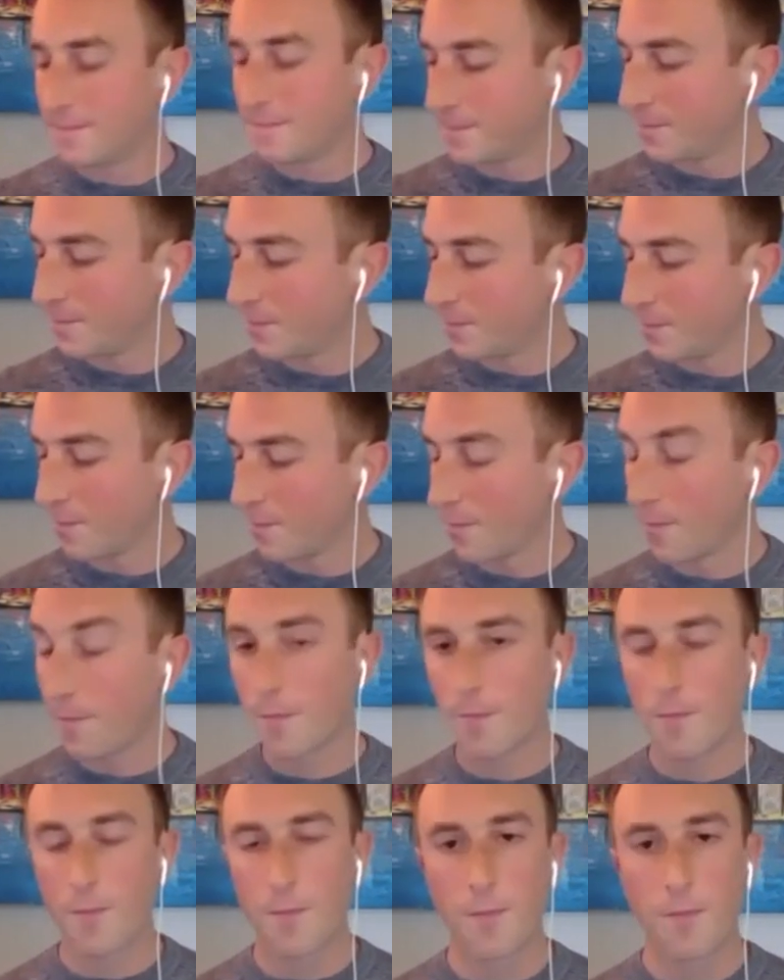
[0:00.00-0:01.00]

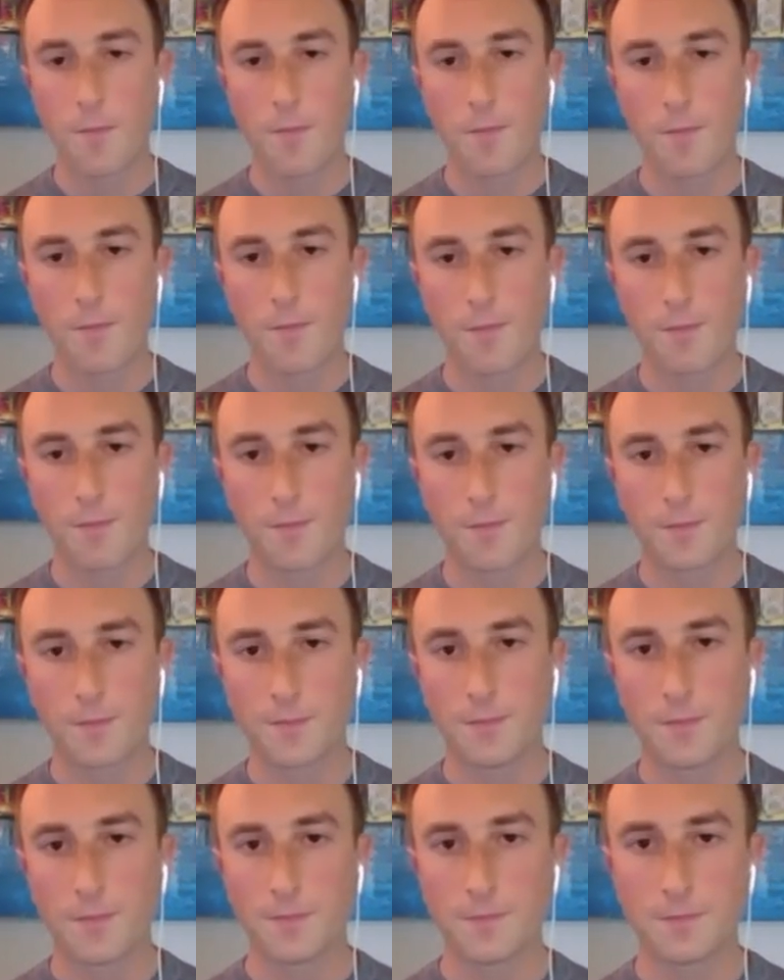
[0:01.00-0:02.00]

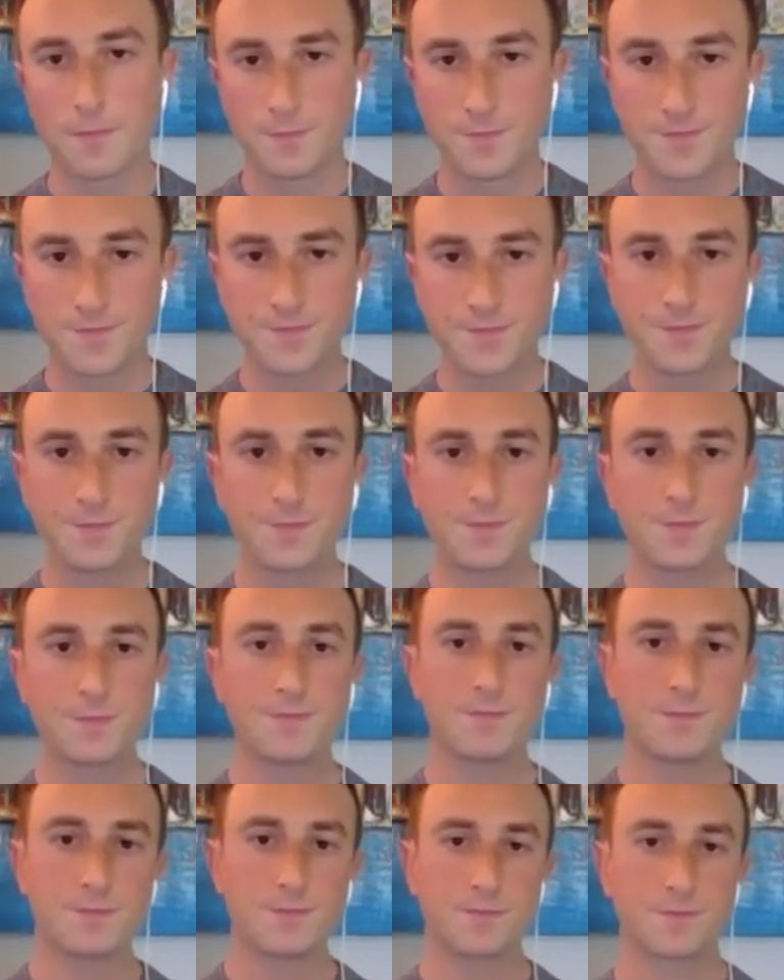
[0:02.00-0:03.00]

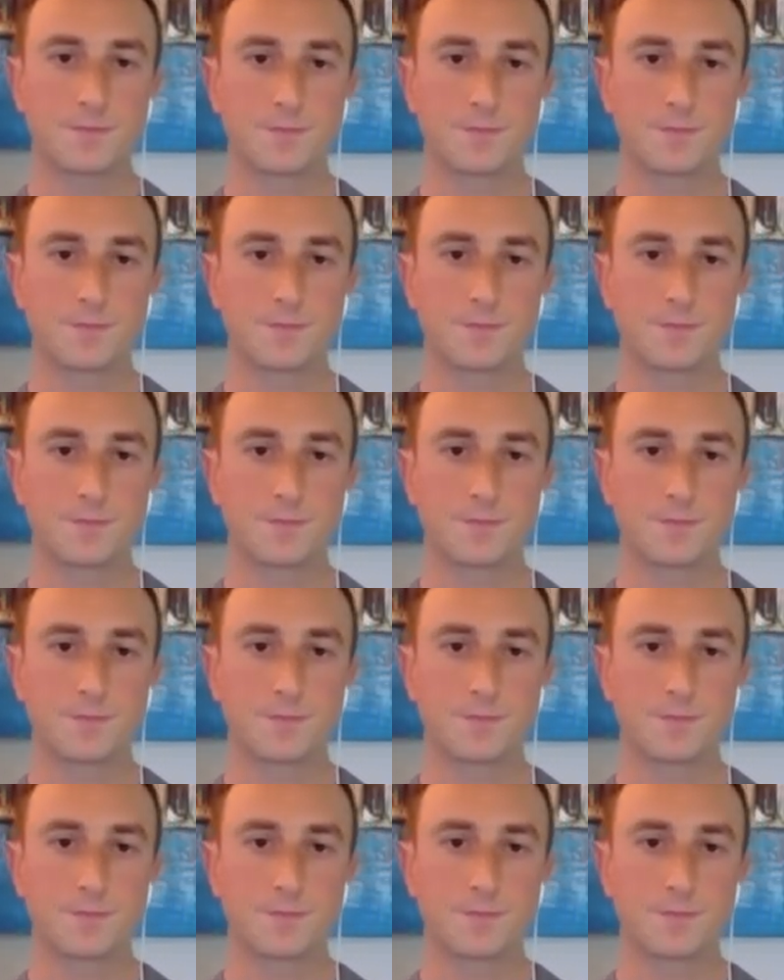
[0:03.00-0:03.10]
No words are spoken by the person on screen.